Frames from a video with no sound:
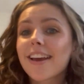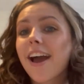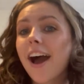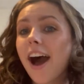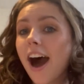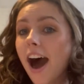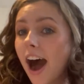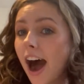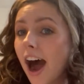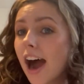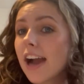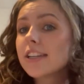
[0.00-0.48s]

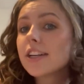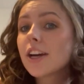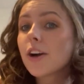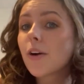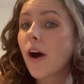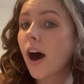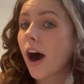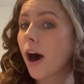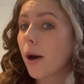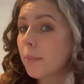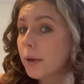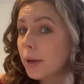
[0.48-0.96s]
I know
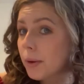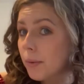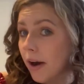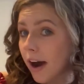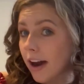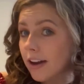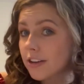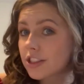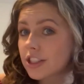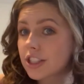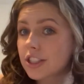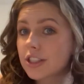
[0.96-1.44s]
I'll be
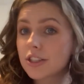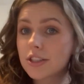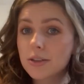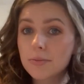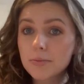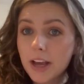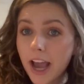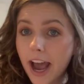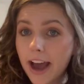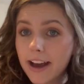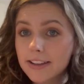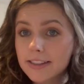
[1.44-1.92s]
watching
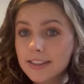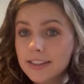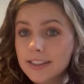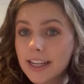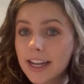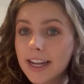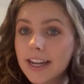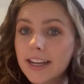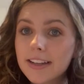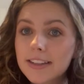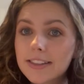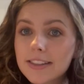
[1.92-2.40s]

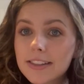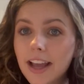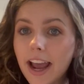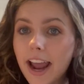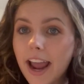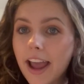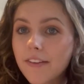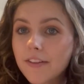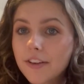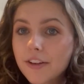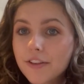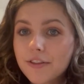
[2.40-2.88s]
gymnastics. I
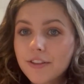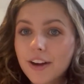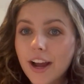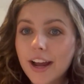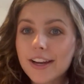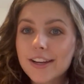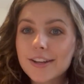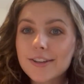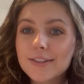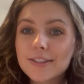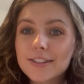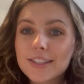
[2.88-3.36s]
have a
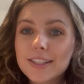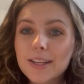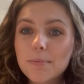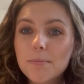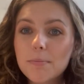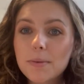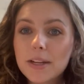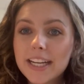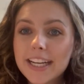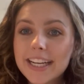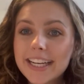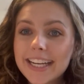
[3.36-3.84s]
friend who's
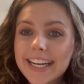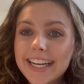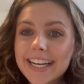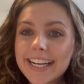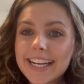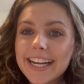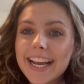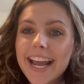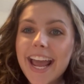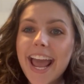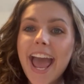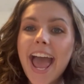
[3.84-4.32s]

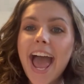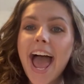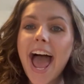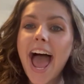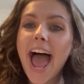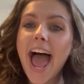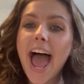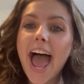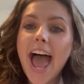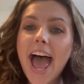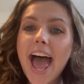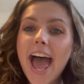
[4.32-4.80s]
competing,
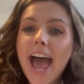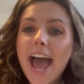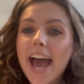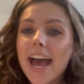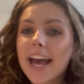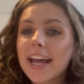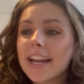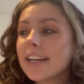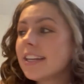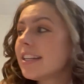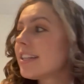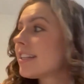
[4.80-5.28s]

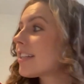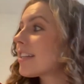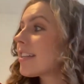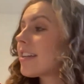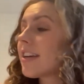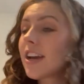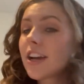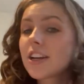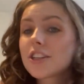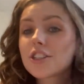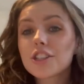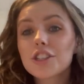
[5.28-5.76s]
and
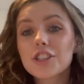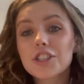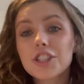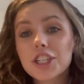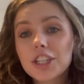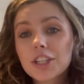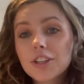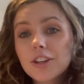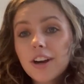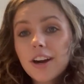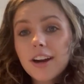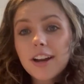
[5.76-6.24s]
just
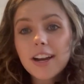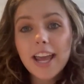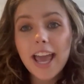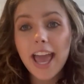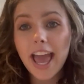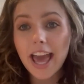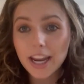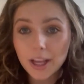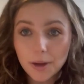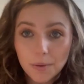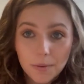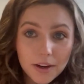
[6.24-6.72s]
cheer on
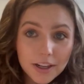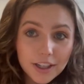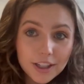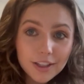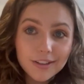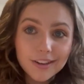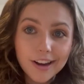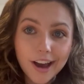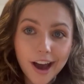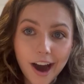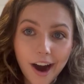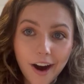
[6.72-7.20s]
anyone you
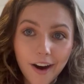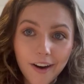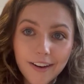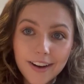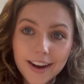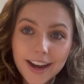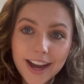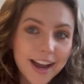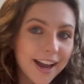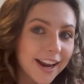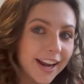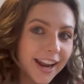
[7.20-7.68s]
know
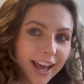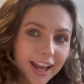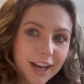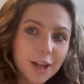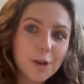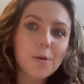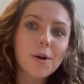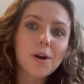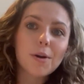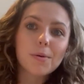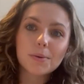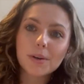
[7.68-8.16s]
and
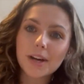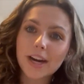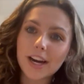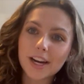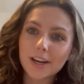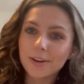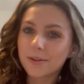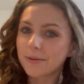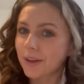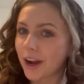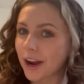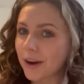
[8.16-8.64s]
anyone
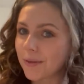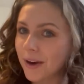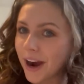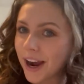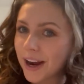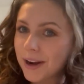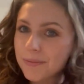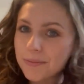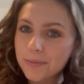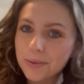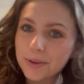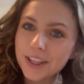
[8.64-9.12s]
wearing red,
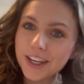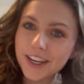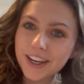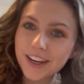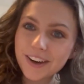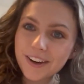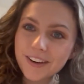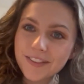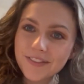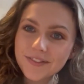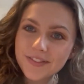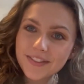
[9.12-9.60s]
white, and
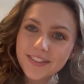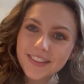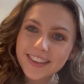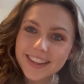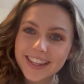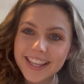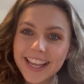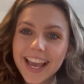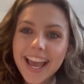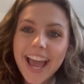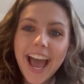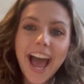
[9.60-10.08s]
blue.
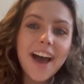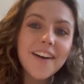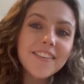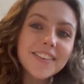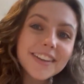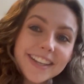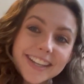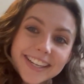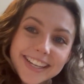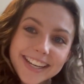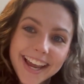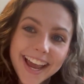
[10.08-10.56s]
Have a
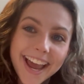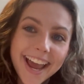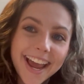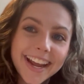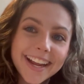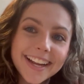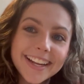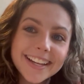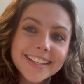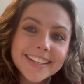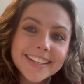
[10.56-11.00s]
good day.